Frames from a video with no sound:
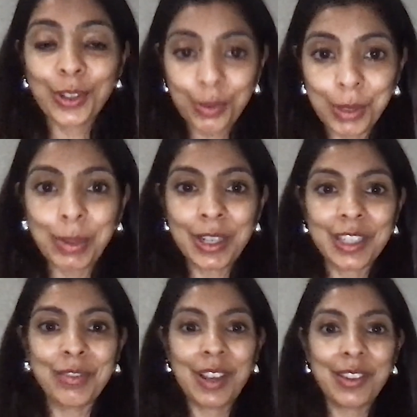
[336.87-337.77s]

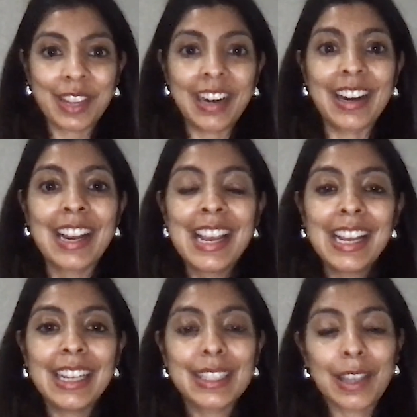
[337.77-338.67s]
reproductive health care
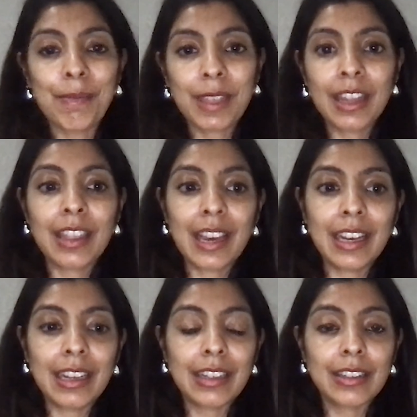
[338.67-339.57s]
is something that
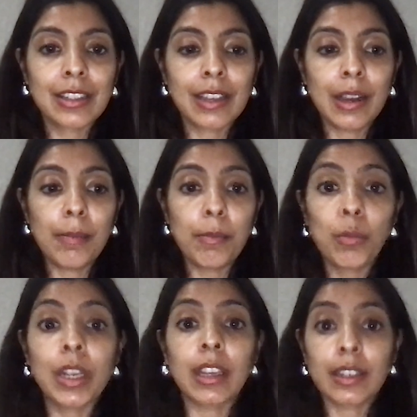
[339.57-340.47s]
is
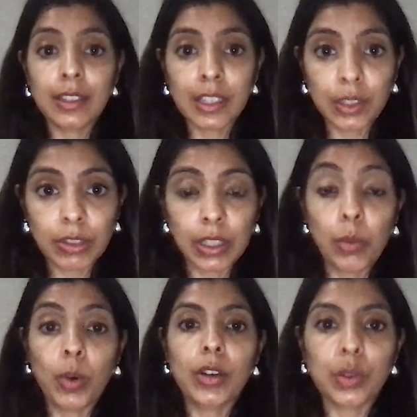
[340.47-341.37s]
we can continuously
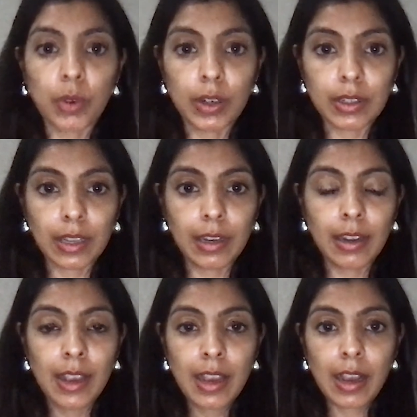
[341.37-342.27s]
work towards and
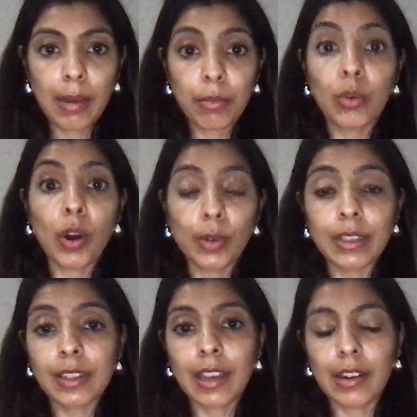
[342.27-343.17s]
grow
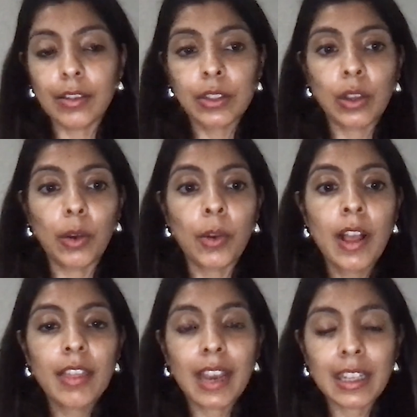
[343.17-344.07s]
and scale. So
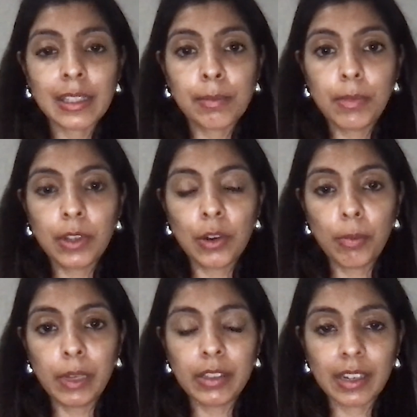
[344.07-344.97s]
that's
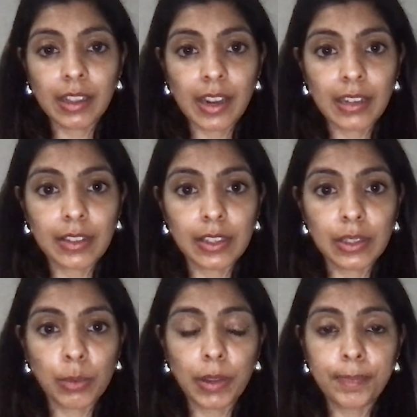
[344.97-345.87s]
building
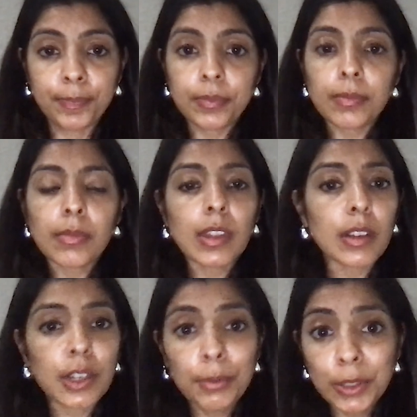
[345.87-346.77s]
alliances with
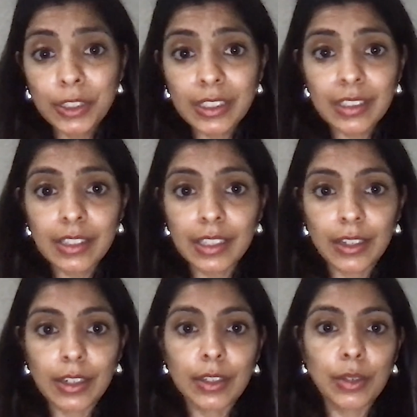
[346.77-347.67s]
community
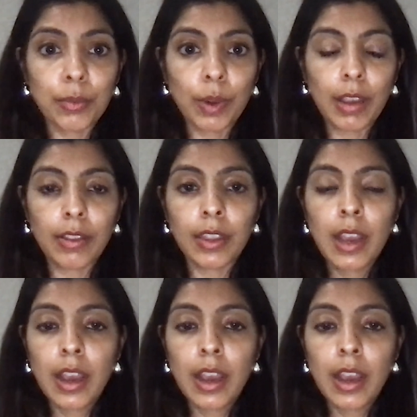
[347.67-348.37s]
leaders, with